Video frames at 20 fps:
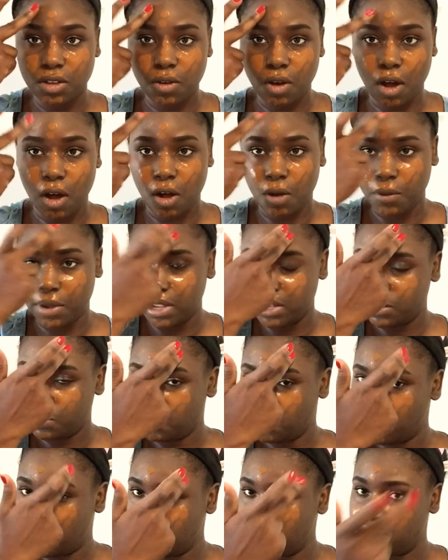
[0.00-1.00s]
always
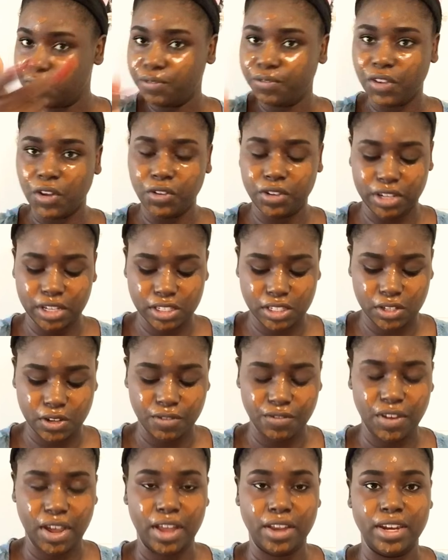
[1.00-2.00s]
want to focus your
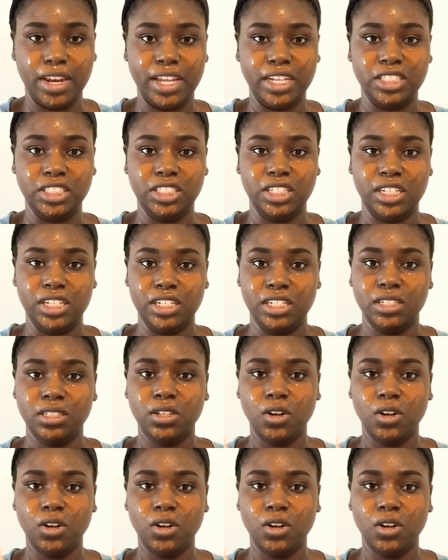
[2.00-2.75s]
foundation